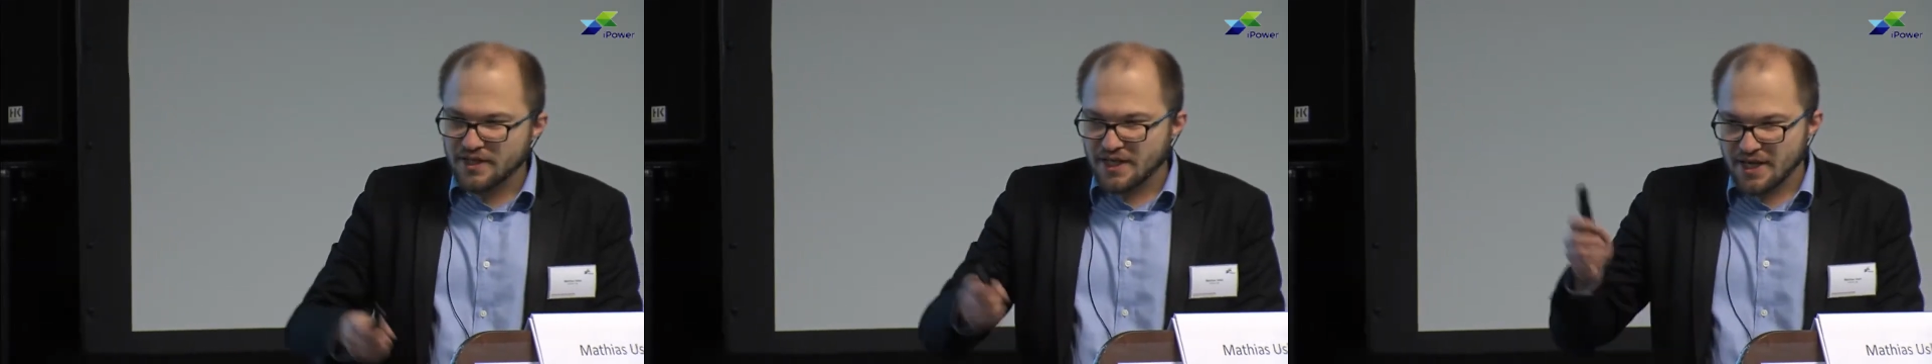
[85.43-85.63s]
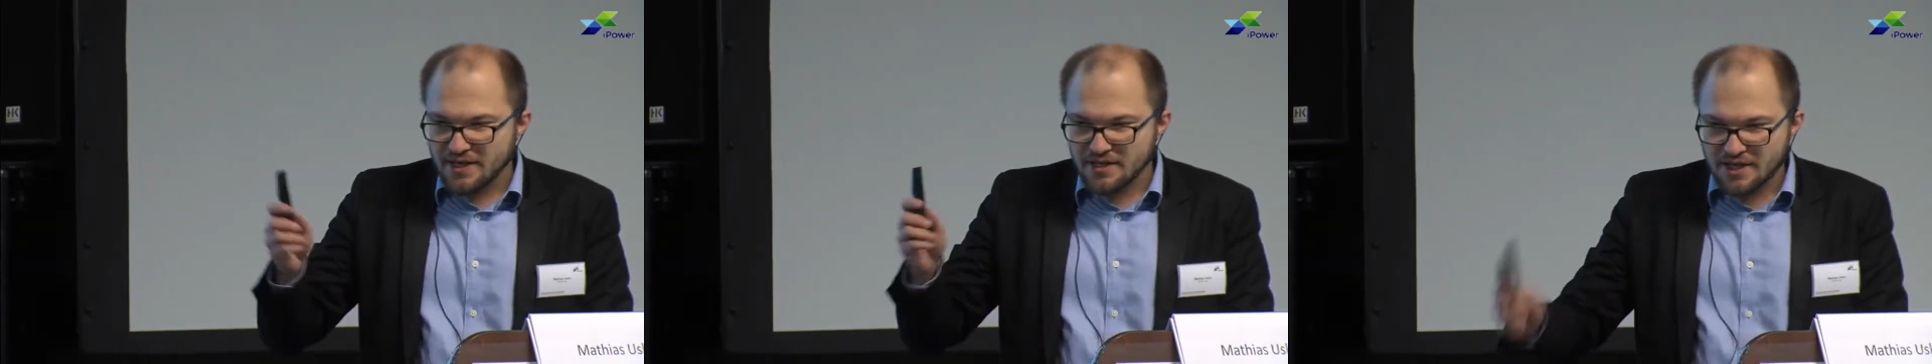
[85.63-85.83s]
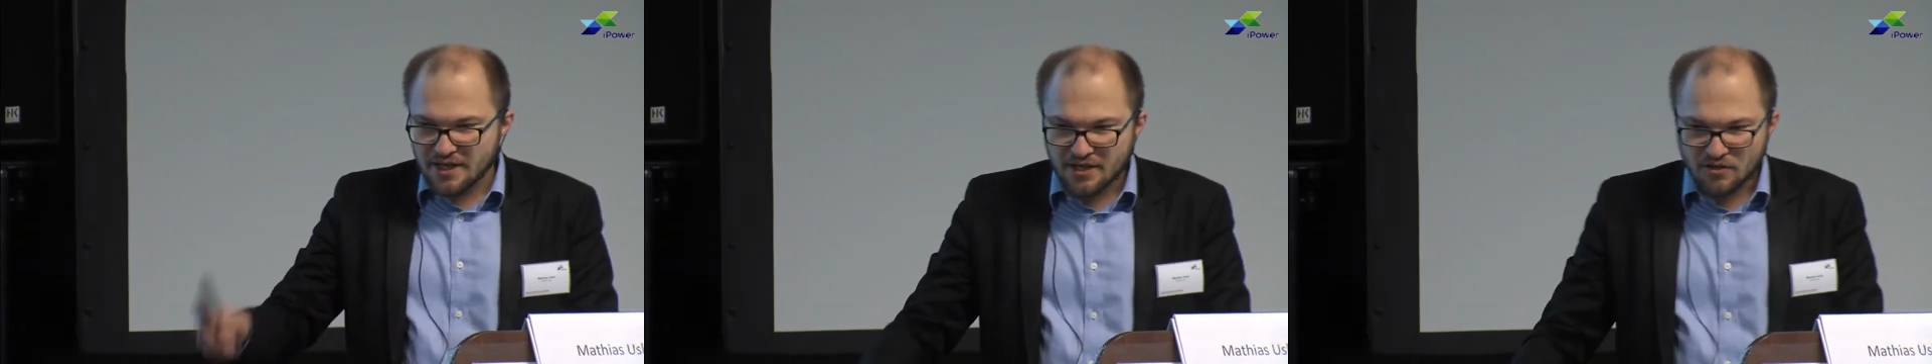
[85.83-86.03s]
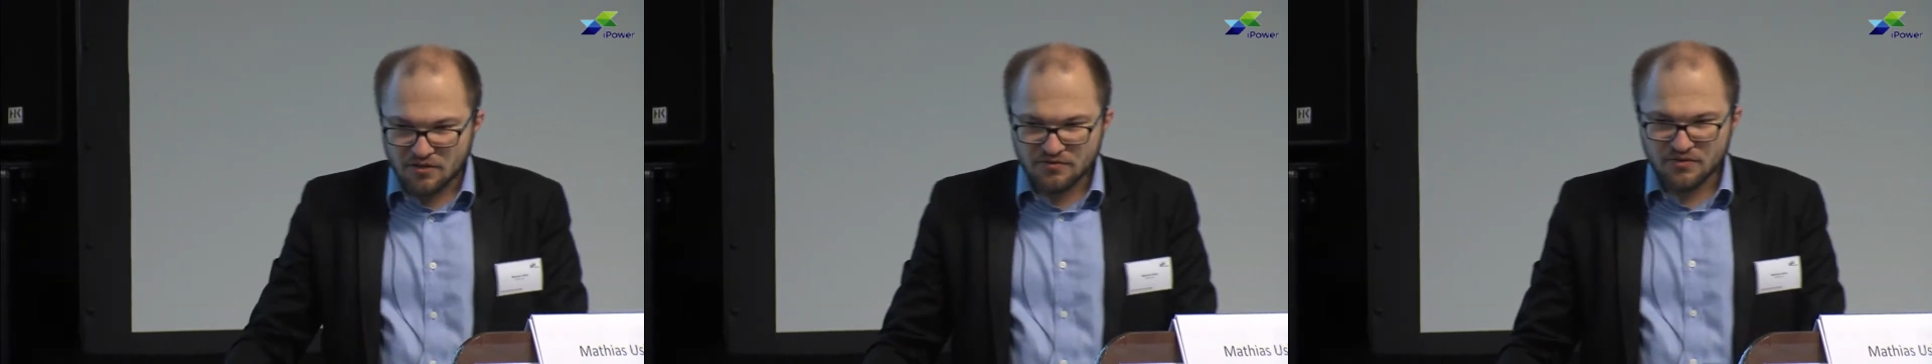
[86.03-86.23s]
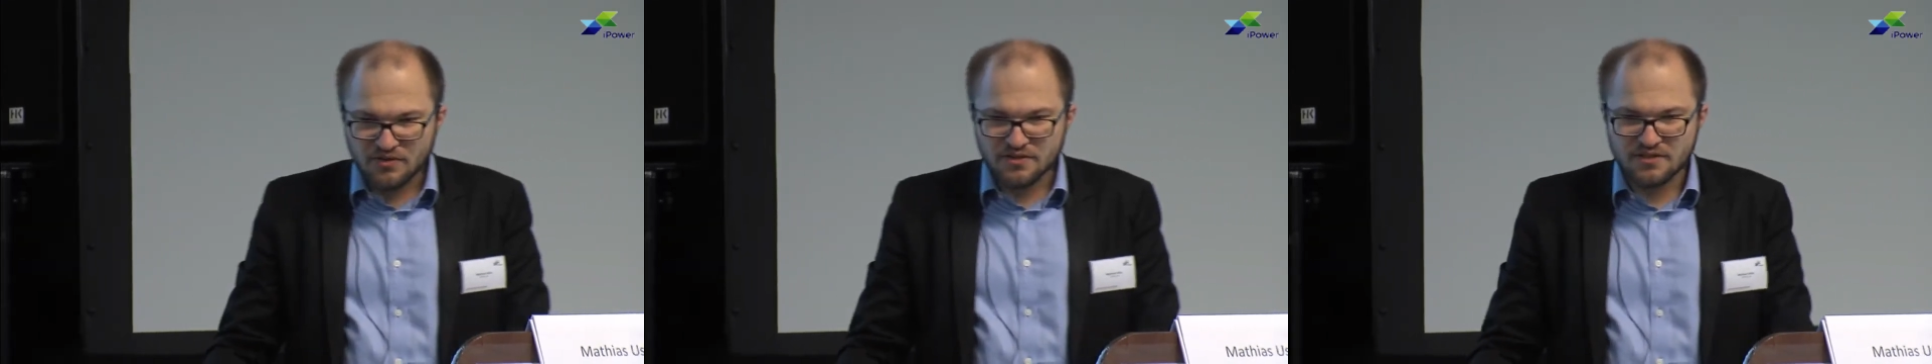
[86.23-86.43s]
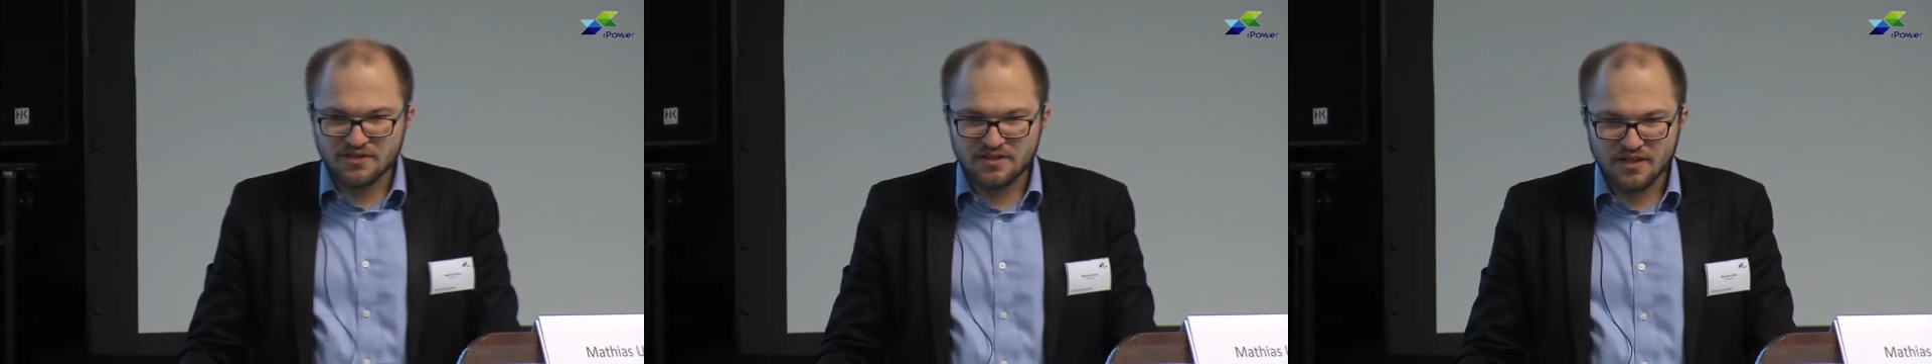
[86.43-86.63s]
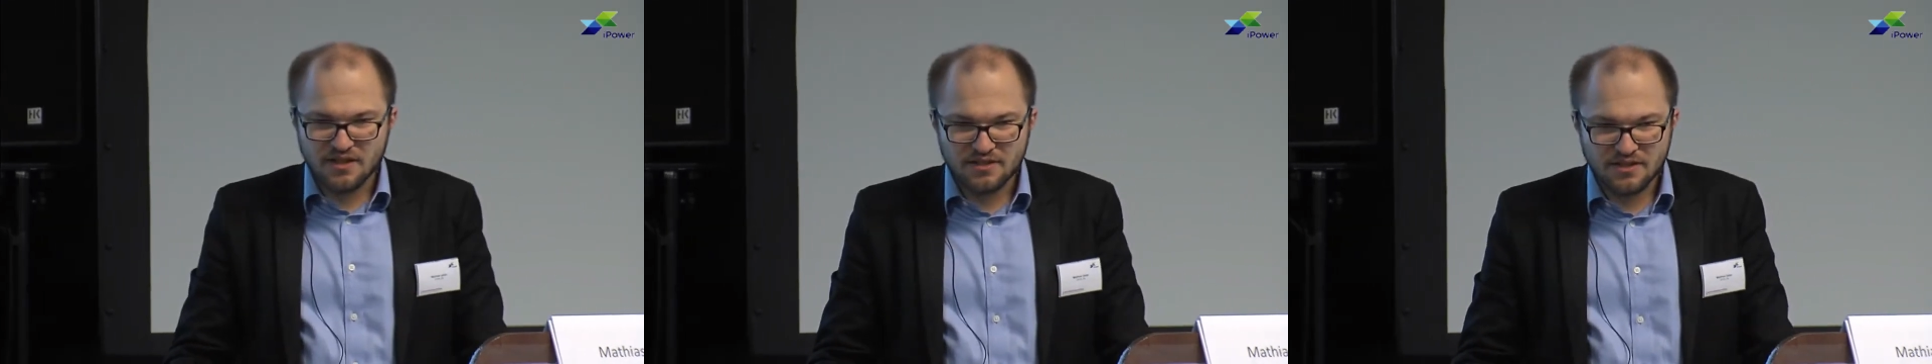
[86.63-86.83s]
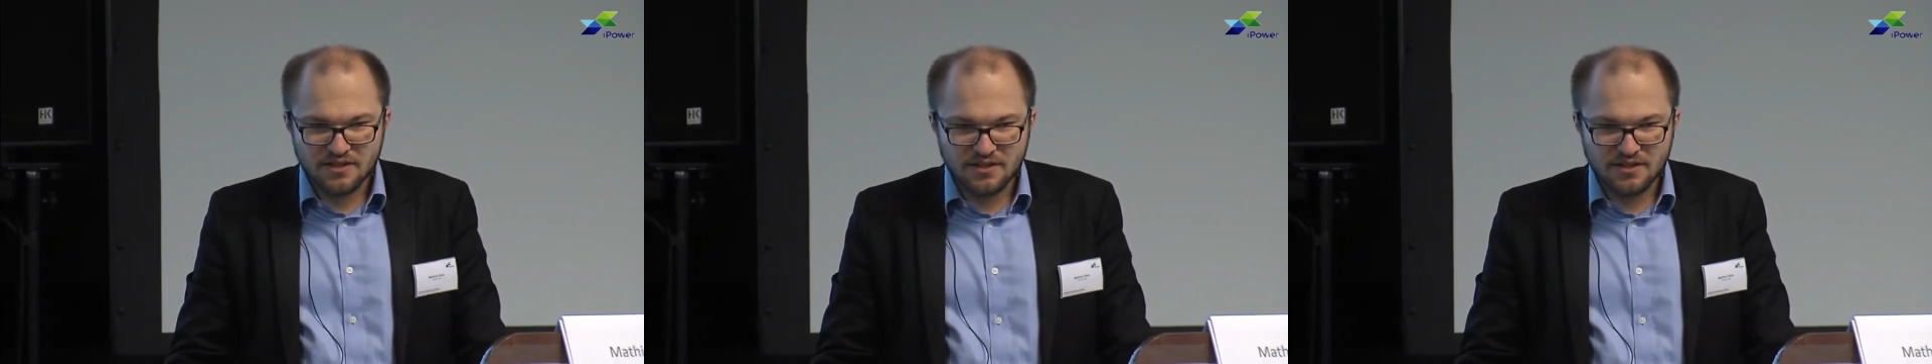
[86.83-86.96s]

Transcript: had a kickoff for the study,